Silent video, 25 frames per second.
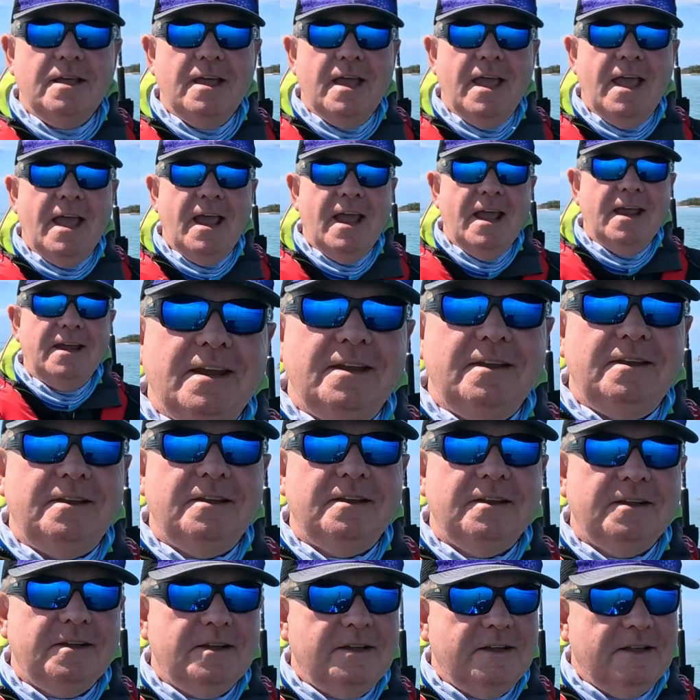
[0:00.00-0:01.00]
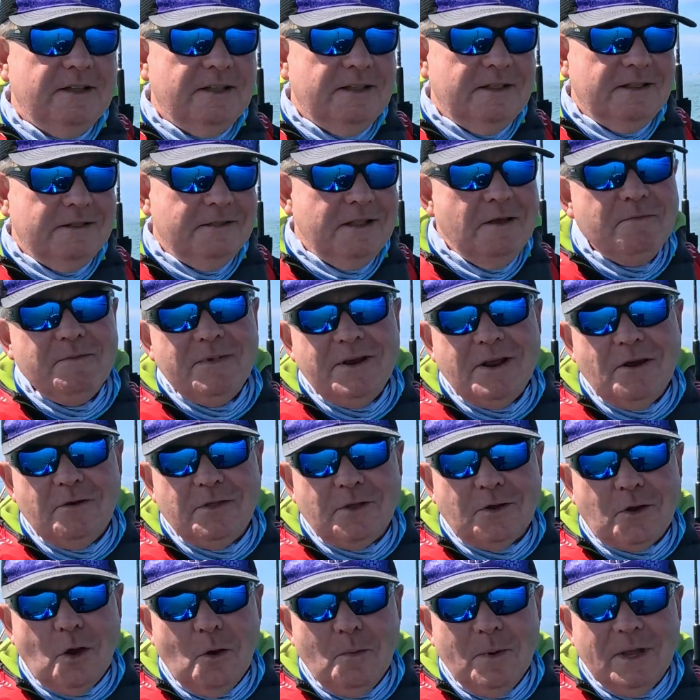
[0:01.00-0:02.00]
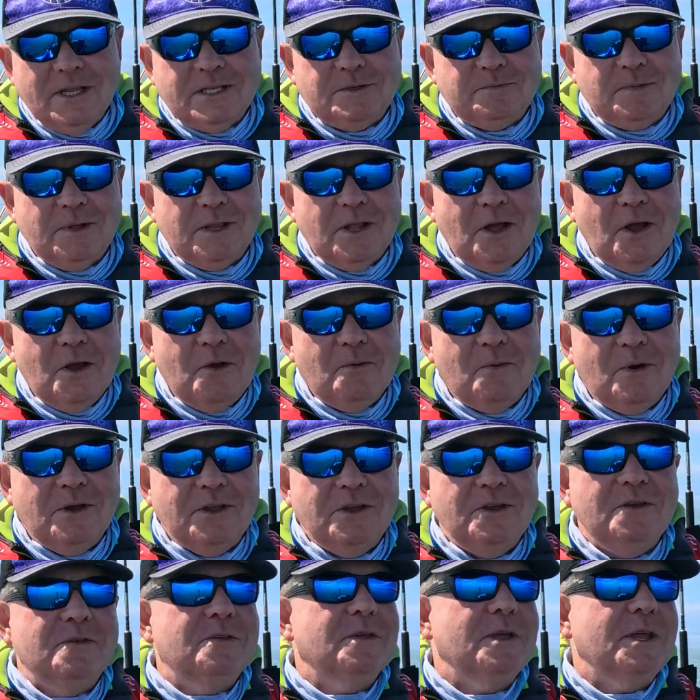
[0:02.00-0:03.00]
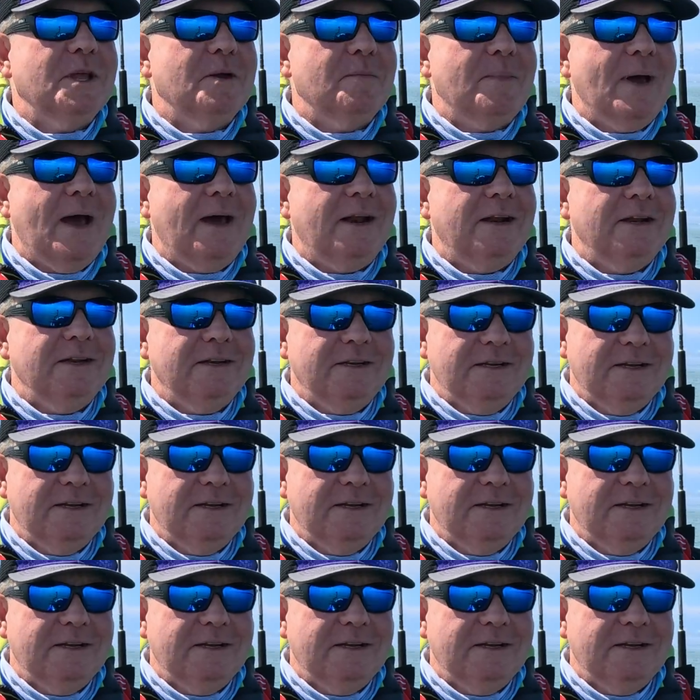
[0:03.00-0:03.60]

And let me know in the comments below what you think about it,